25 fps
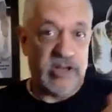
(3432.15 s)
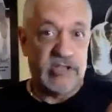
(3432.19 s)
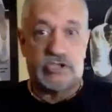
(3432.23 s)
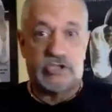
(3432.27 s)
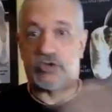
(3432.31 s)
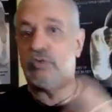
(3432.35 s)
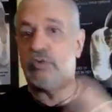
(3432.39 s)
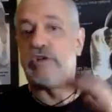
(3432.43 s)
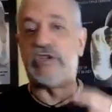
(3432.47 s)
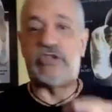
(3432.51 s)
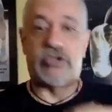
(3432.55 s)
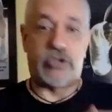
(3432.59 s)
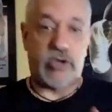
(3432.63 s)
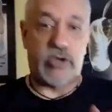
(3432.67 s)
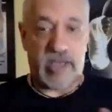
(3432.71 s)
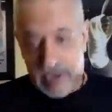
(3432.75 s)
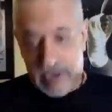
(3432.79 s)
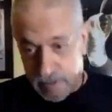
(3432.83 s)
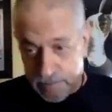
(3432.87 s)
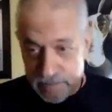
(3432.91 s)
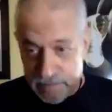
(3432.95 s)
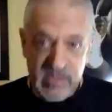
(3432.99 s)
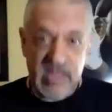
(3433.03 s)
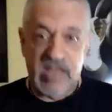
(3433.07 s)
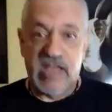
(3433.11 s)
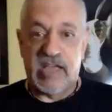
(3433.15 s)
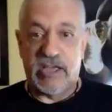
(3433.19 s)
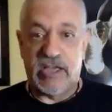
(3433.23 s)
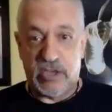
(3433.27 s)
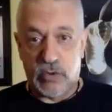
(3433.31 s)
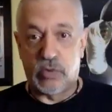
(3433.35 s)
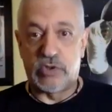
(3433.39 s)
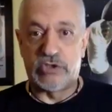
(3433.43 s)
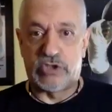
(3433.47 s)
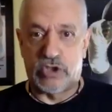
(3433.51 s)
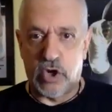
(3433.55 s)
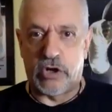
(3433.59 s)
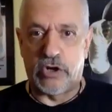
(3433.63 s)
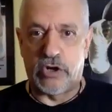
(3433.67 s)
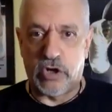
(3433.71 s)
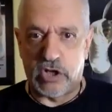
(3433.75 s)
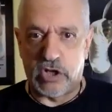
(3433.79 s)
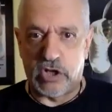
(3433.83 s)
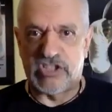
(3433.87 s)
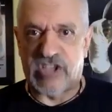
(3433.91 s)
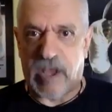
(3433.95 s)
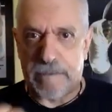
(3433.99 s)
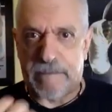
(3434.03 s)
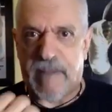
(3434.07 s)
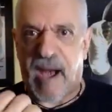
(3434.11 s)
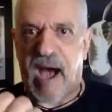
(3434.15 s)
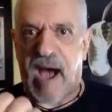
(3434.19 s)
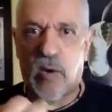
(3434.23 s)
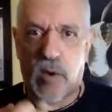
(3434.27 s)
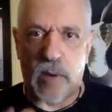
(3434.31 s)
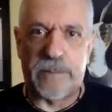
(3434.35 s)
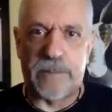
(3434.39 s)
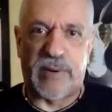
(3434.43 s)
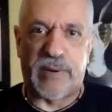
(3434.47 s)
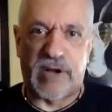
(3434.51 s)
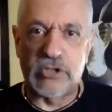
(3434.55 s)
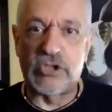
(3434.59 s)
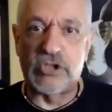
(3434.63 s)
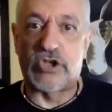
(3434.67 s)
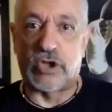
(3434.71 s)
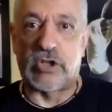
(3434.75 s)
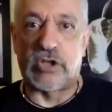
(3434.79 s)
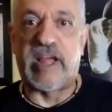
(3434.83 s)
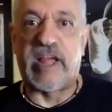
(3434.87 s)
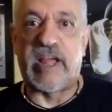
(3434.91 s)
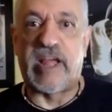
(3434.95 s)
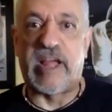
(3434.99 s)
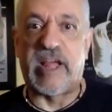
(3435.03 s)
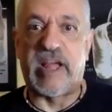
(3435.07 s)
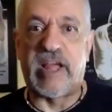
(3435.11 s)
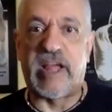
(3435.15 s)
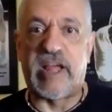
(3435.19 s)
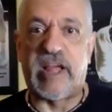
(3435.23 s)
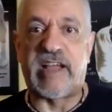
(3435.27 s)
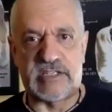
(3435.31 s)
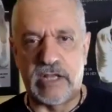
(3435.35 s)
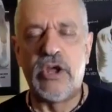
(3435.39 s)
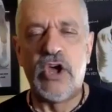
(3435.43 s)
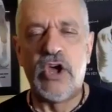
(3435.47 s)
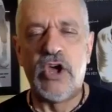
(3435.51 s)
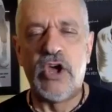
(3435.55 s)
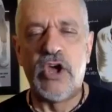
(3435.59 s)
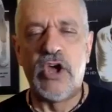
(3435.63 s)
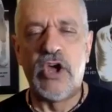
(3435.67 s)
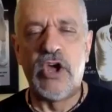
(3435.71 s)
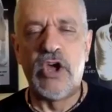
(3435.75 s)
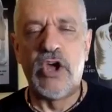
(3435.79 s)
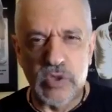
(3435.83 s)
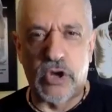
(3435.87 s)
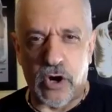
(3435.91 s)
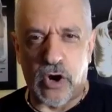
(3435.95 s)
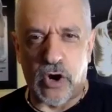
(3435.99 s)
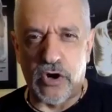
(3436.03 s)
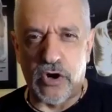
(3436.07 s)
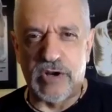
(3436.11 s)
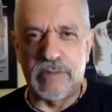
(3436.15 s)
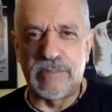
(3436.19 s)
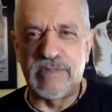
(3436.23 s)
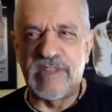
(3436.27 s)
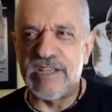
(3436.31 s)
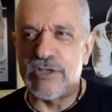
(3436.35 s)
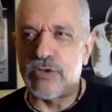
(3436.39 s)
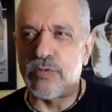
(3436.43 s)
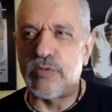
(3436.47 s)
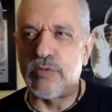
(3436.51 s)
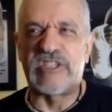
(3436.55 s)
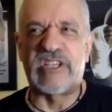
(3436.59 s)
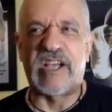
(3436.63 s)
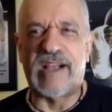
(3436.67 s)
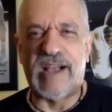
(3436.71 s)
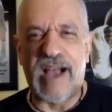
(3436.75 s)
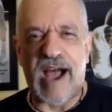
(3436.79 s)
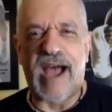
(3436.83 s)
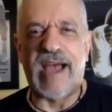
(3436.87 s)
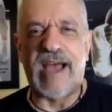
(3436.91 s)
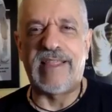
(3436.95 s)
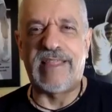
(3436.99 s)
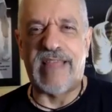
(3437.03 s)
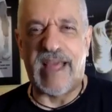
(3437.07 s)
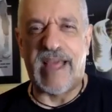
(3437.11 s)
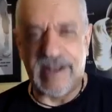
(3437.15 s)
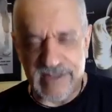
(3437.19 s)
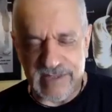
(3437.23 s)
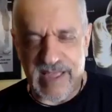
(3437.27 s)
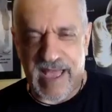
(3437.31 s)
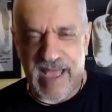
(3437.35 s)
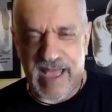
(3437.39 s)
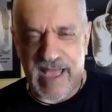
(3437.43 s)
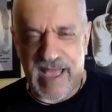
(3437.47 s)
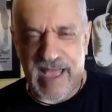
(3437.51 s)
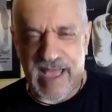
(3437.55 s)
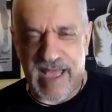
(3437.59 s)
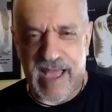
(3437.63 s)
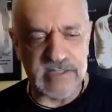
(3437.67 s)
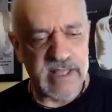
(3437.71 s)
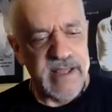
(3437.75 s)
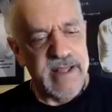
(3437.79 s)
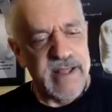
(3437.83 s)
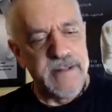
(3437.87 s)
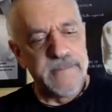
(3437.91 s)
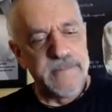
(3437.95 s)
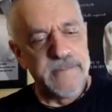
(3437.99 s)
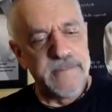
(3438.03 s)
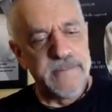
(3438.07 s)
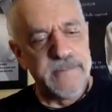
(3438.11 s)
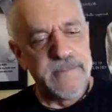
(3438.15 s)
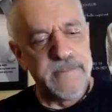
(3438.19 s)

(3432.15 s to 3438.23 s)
And as soon as you hit him, he was going to, some power puncher like Liston was going to hurt him. This was a guy that danced.